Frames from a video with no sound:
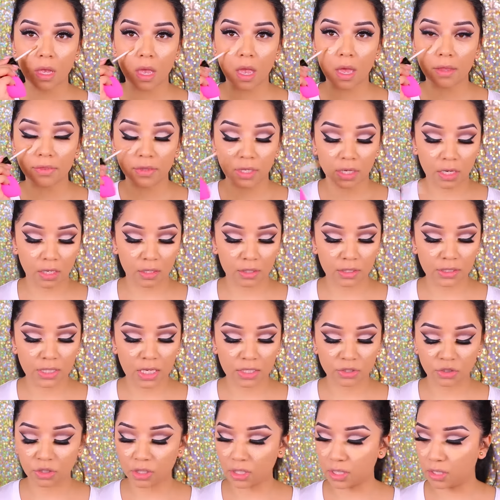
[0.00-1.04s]
And the color is
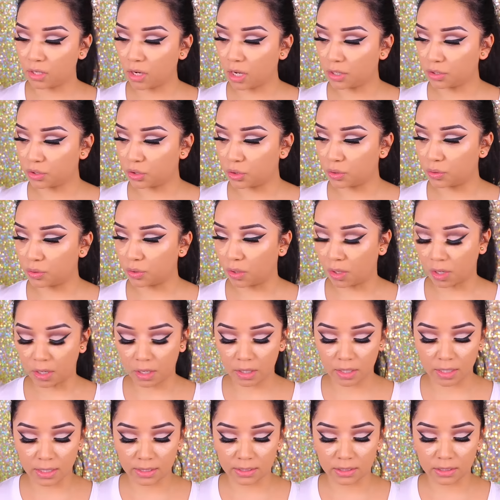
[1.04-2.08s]
actually not too
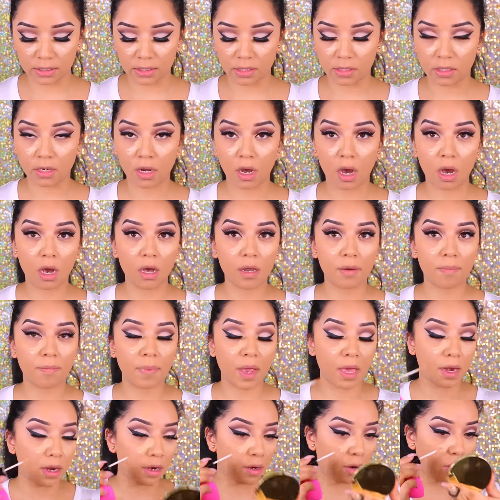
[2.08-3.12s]
dark. It's not
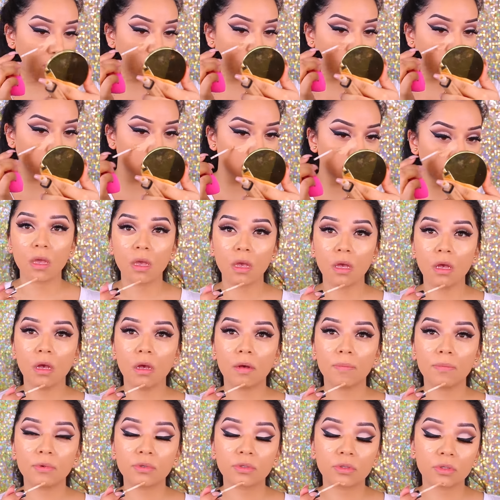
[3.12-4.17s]
bad at all.
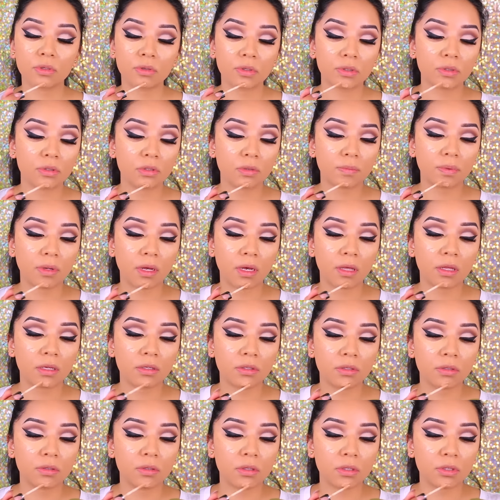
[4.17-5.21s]
I'm also going to apply
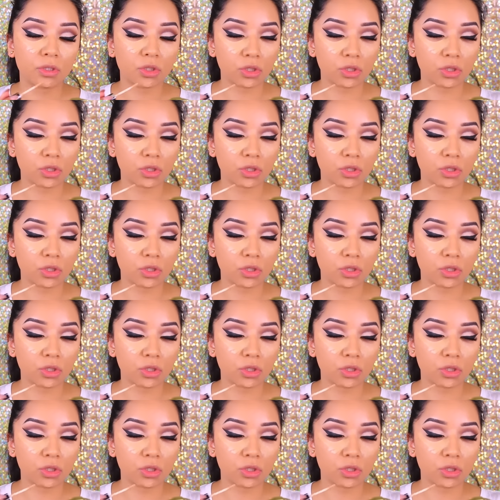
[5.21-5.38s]
that to the